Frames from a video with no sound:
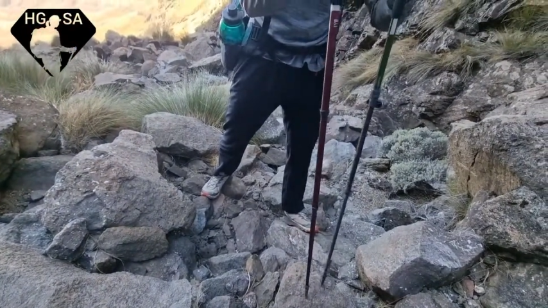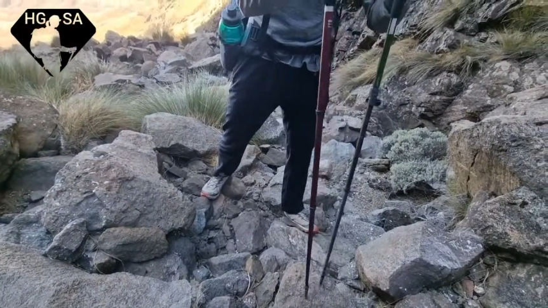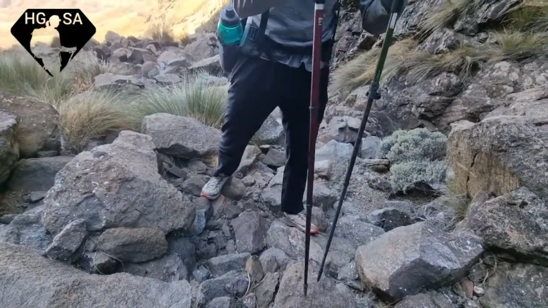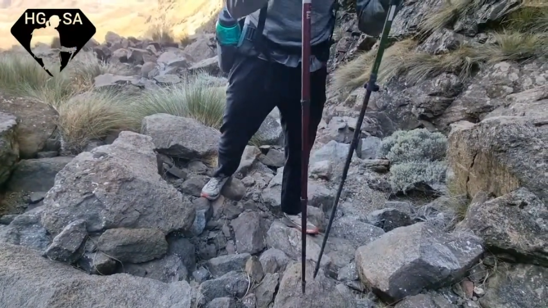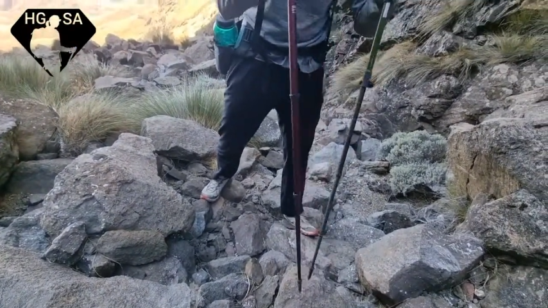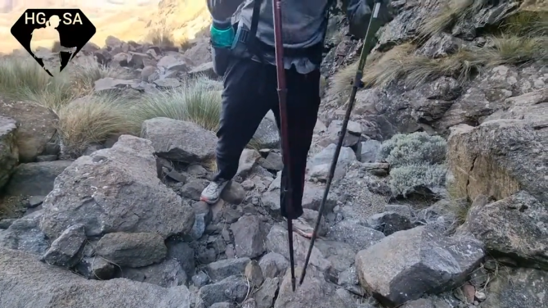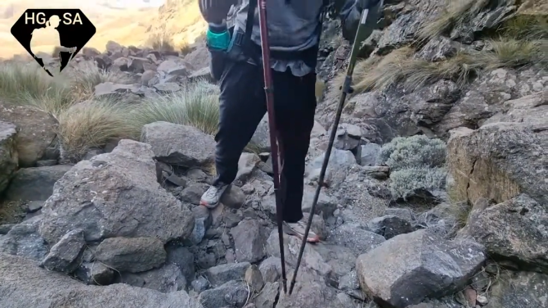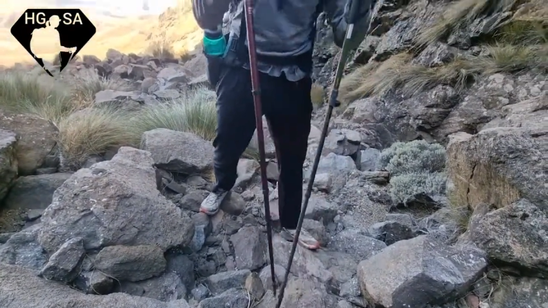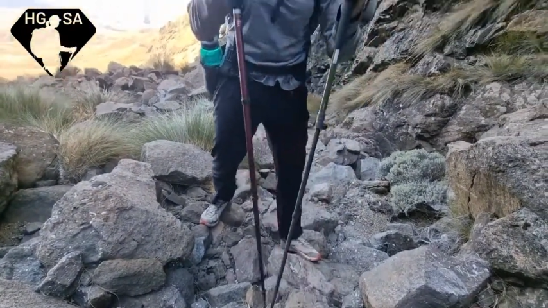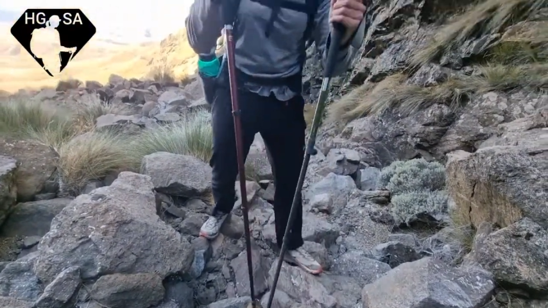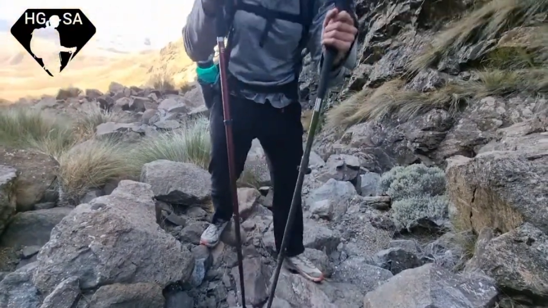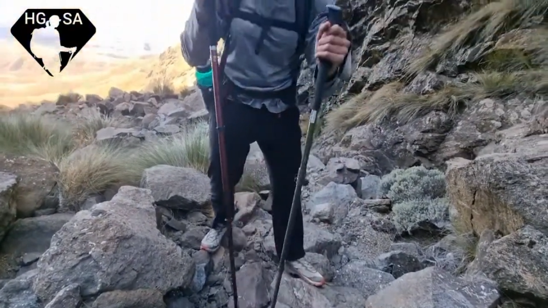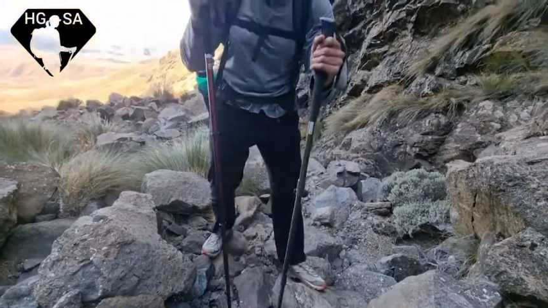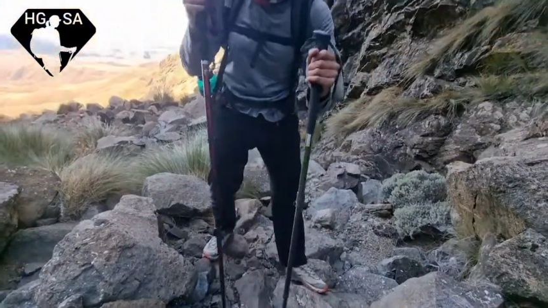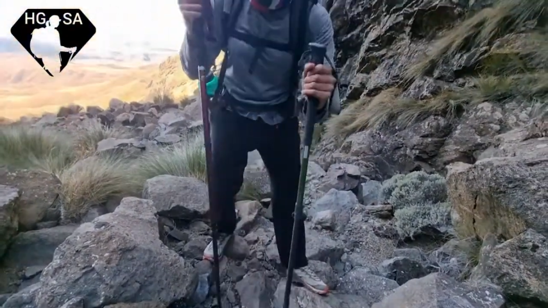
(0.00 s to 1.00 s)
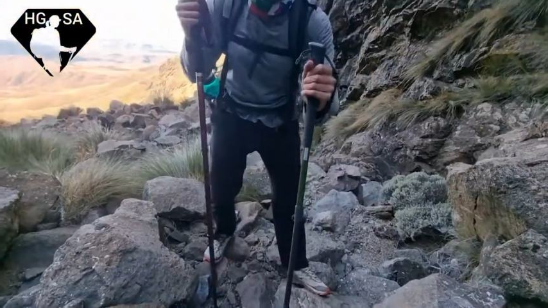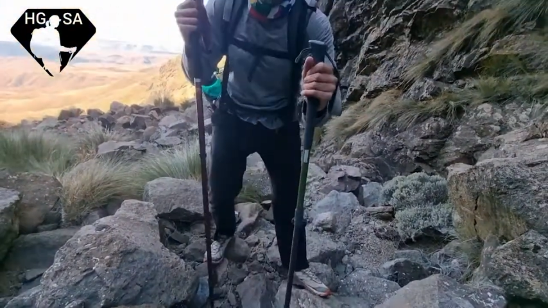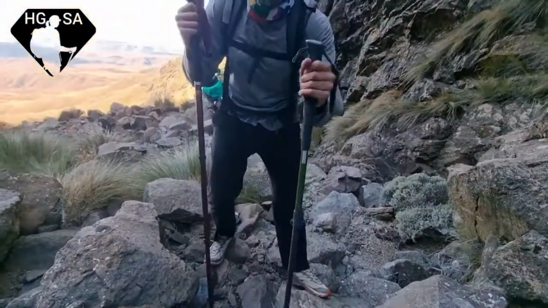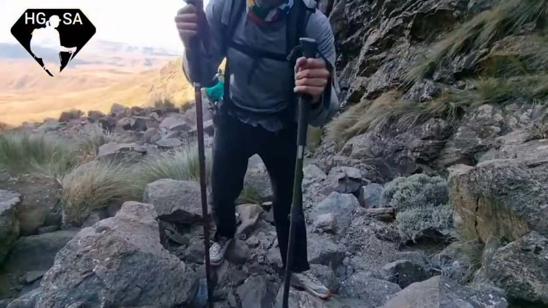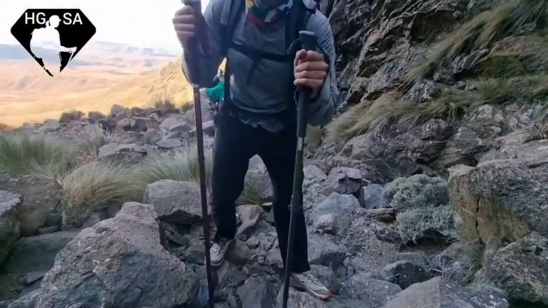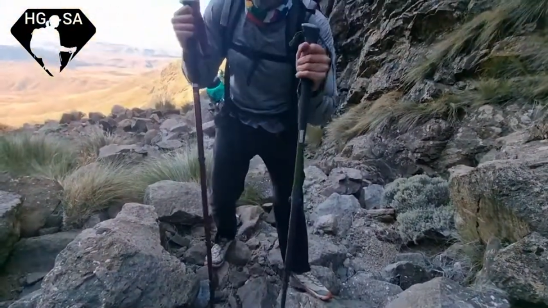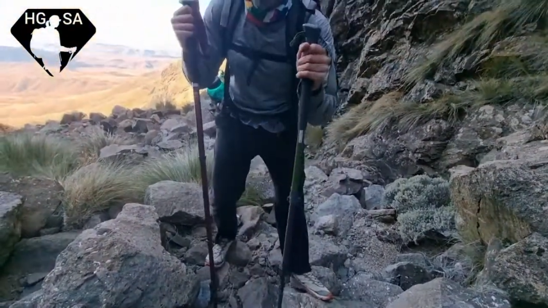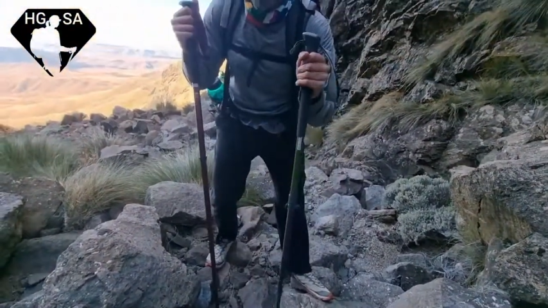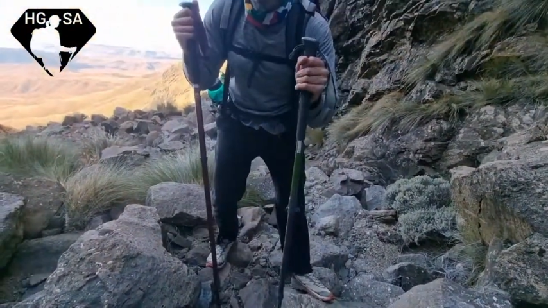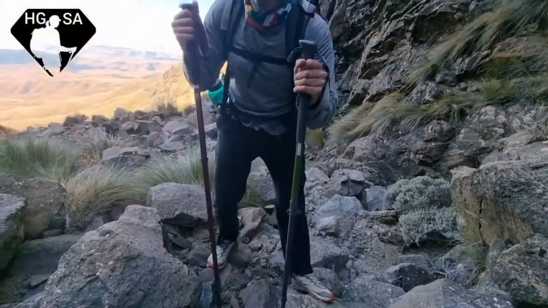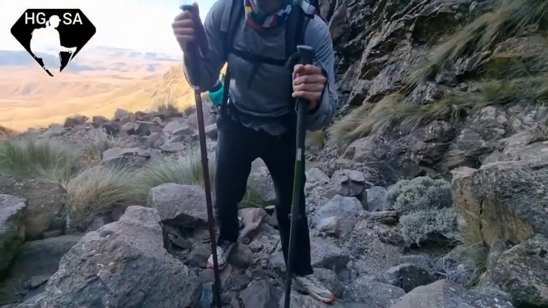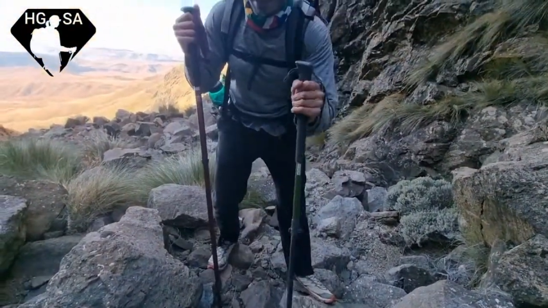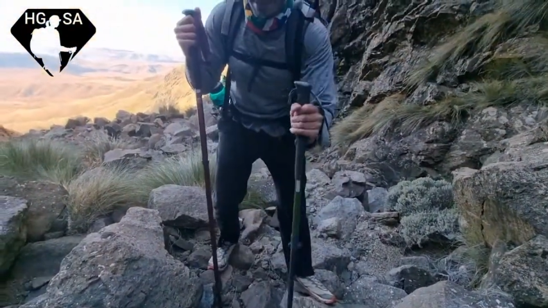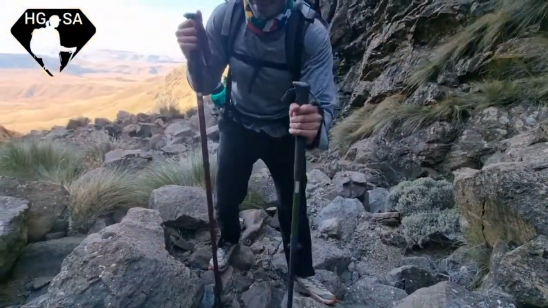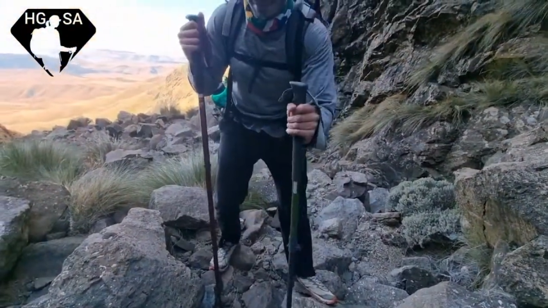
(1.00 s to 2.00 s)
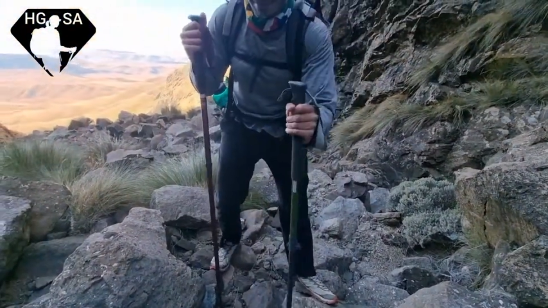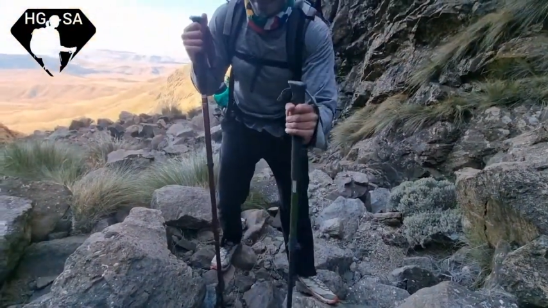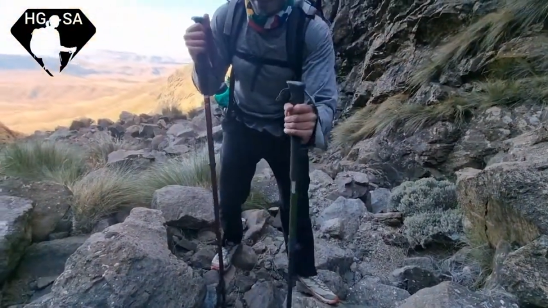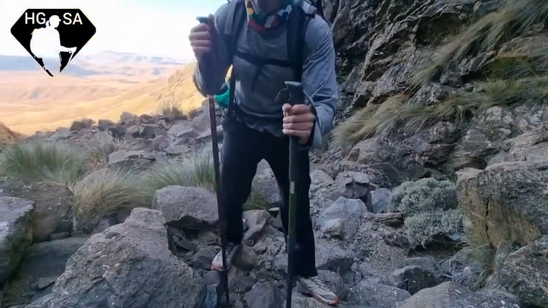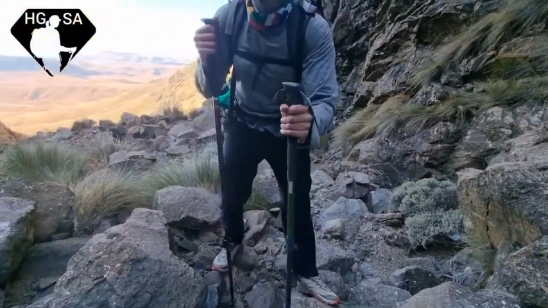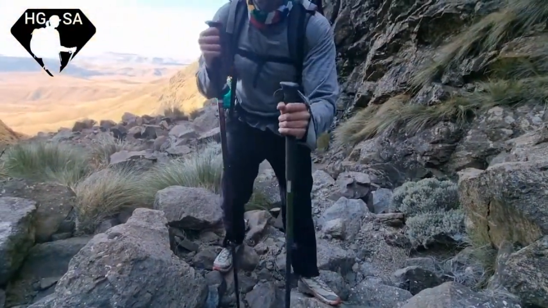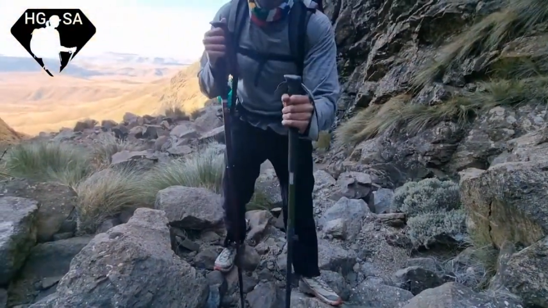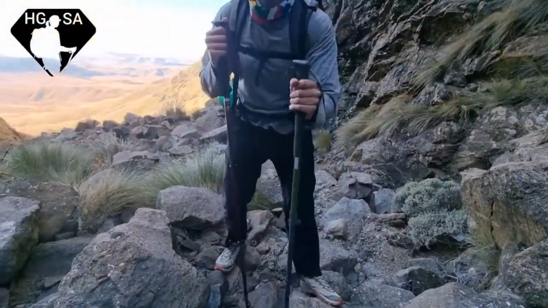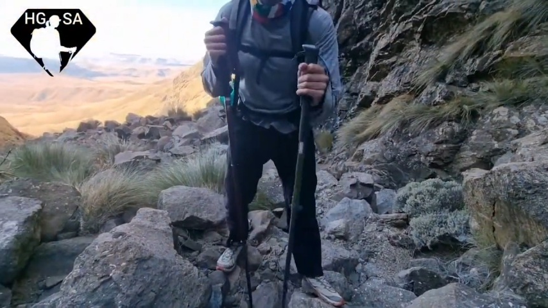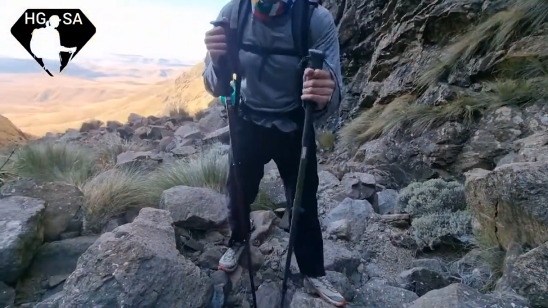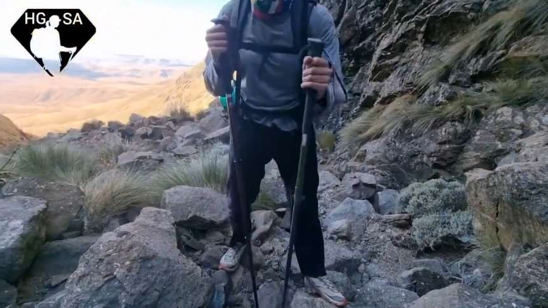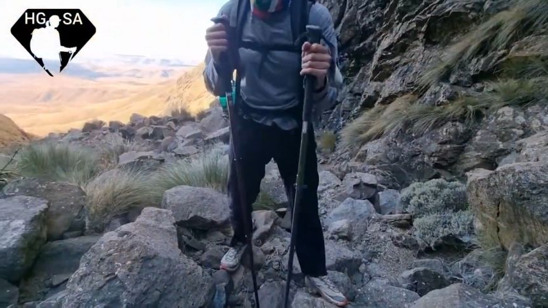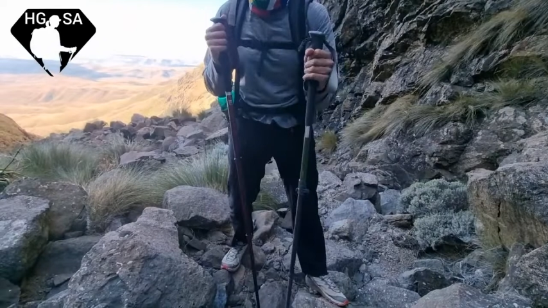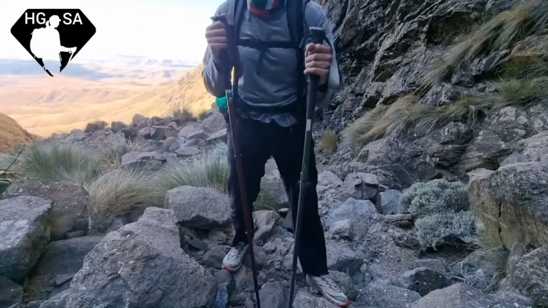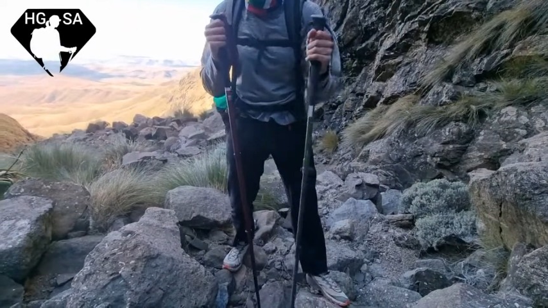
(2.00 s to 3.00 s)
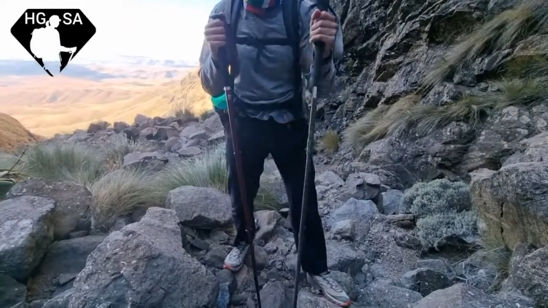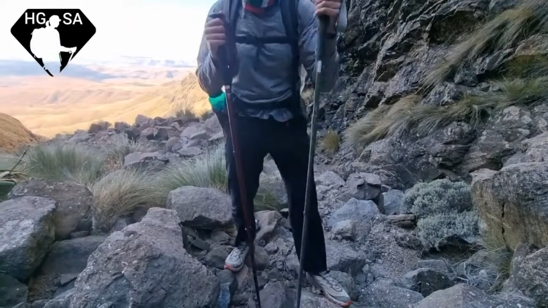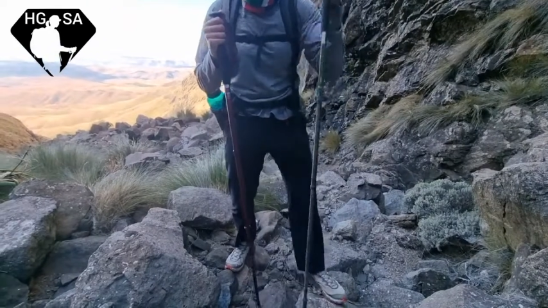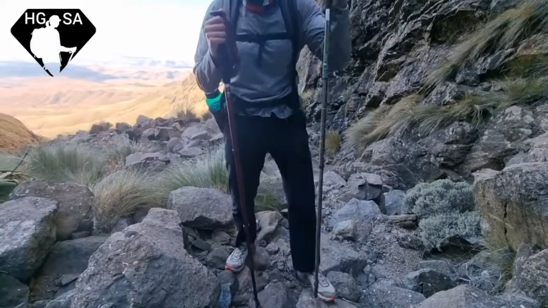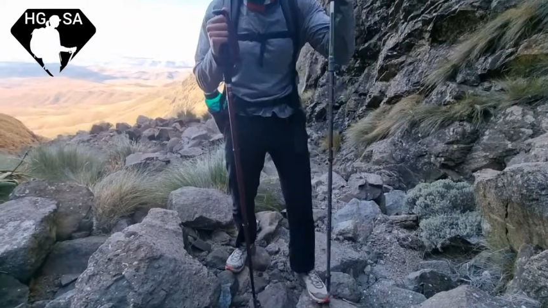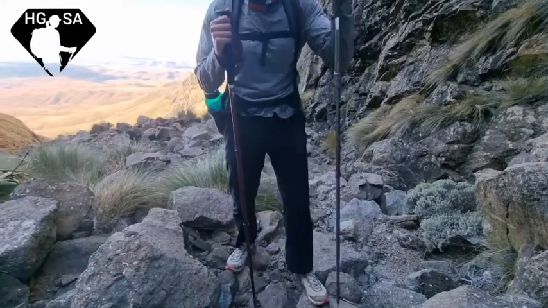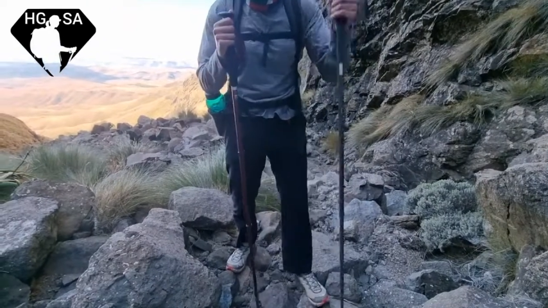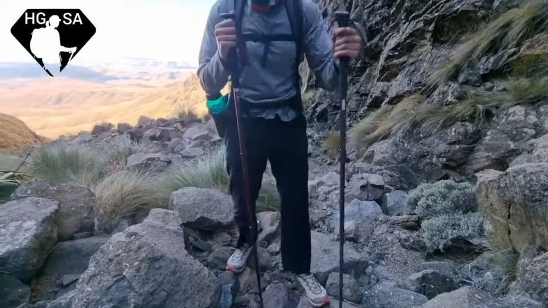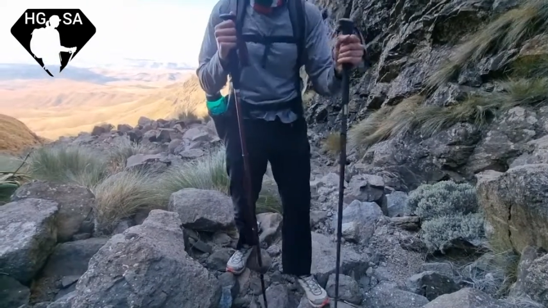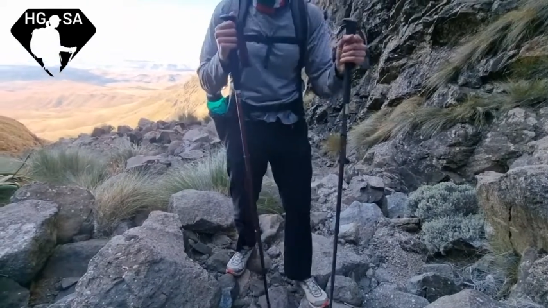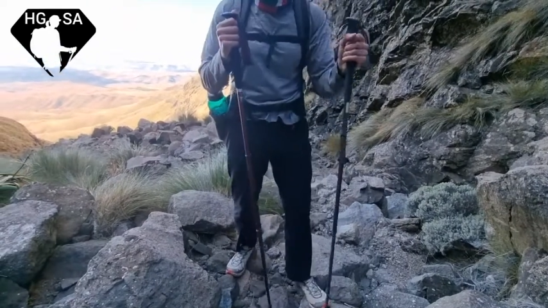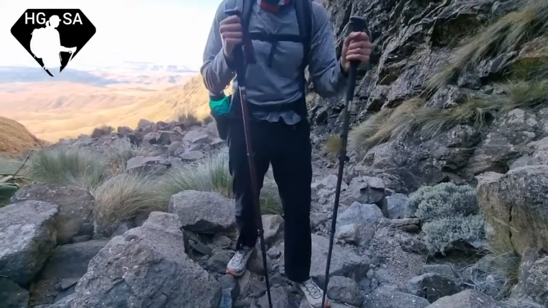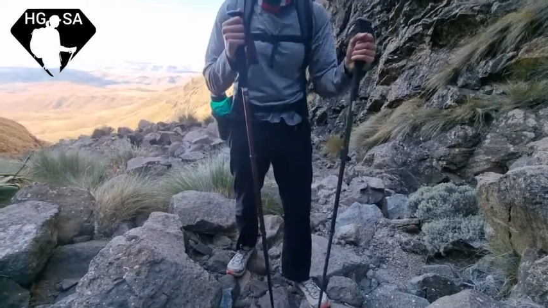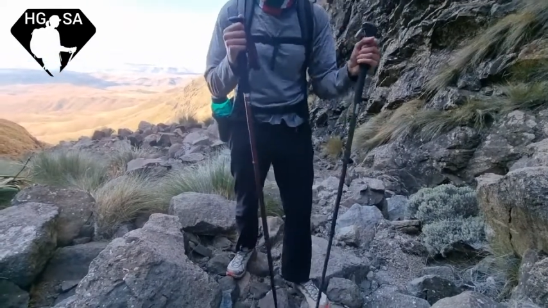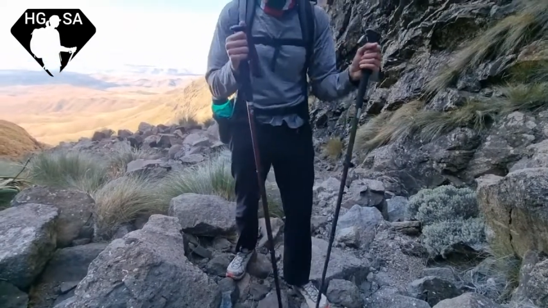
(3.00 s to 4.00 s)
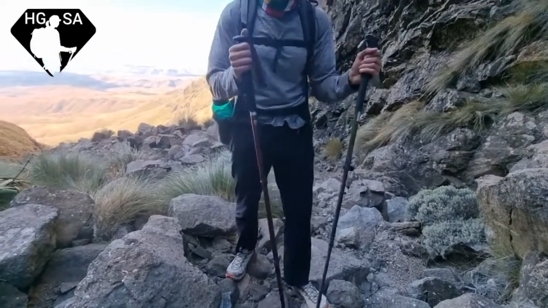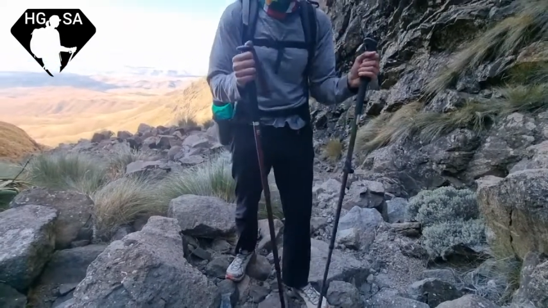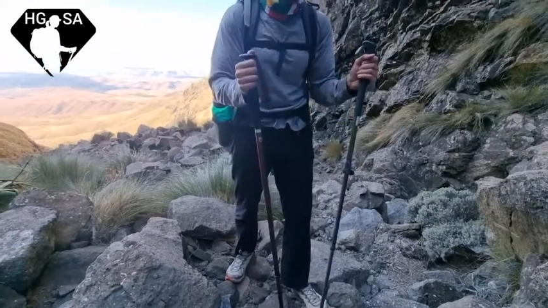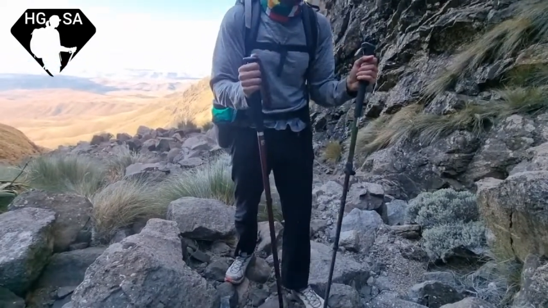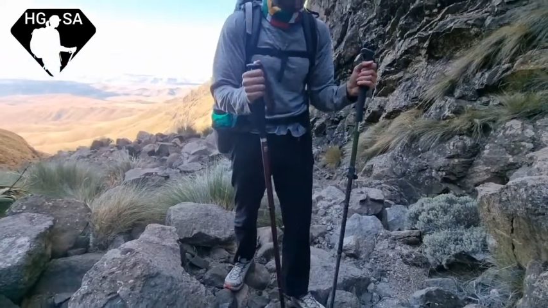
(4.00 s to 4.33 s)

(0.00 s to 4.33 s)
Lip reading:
[unreadable: no face in view]